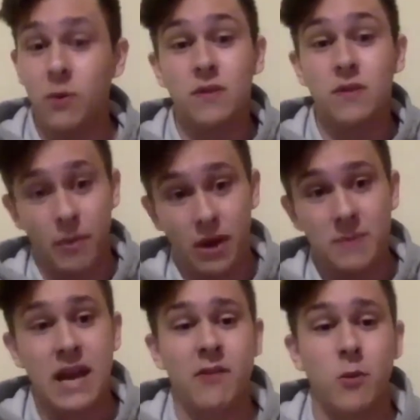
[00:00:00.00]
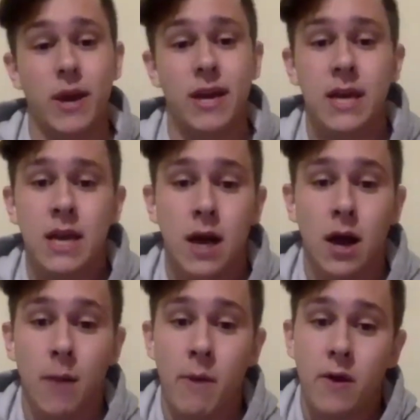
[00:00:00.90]
coming up to heavyweight.
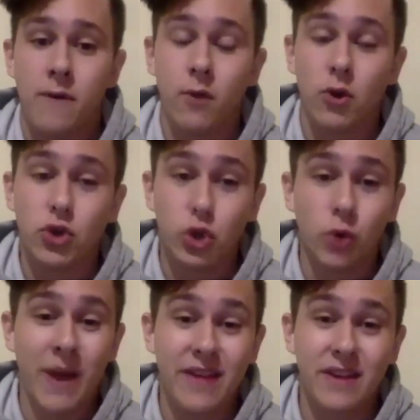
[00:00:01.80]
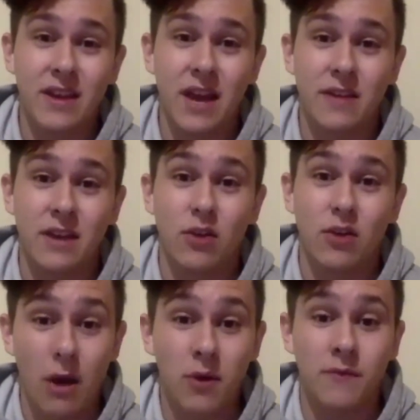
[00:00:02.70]
Werdum has a
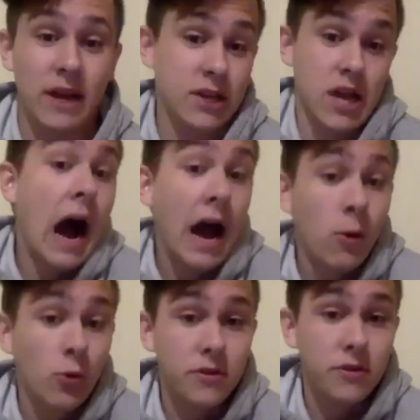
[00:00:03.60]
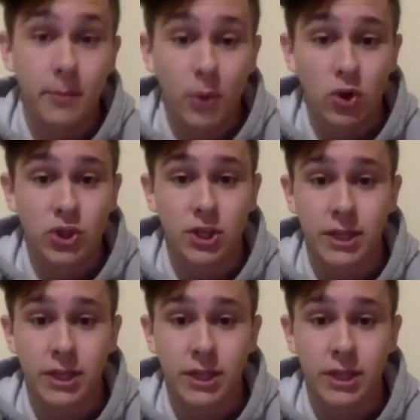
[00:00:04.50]
ground advantage, I would say personally.